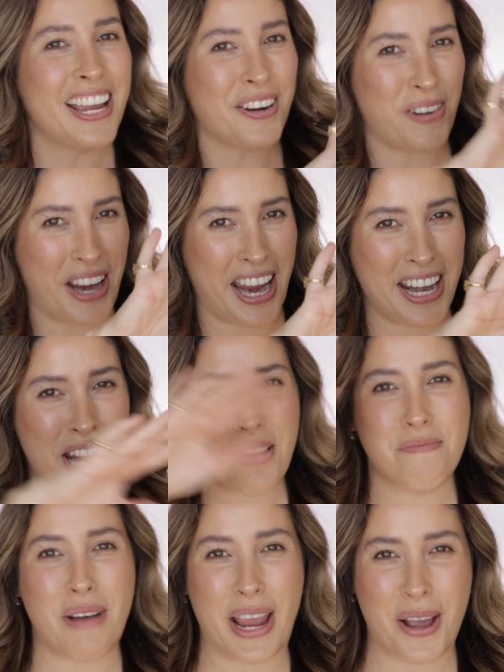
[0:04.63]

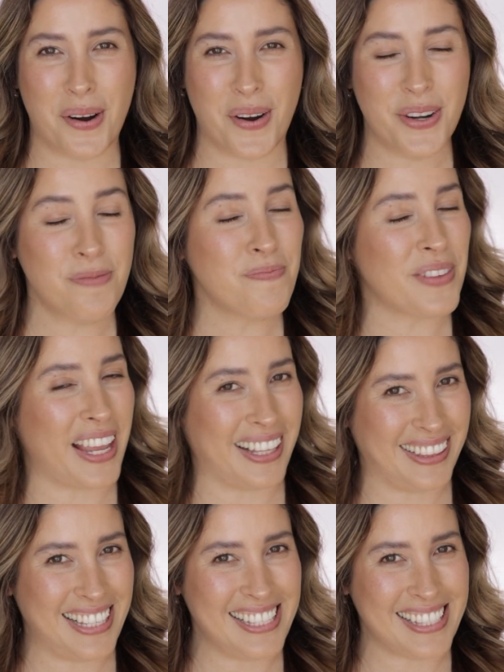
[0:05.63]
creating my own,
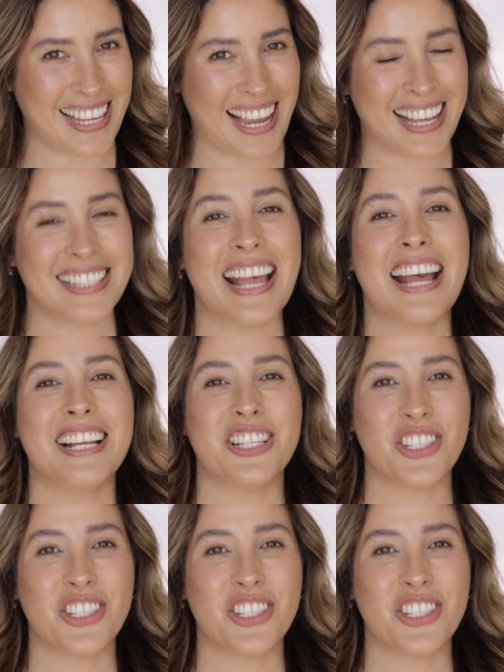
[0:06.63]
in this case,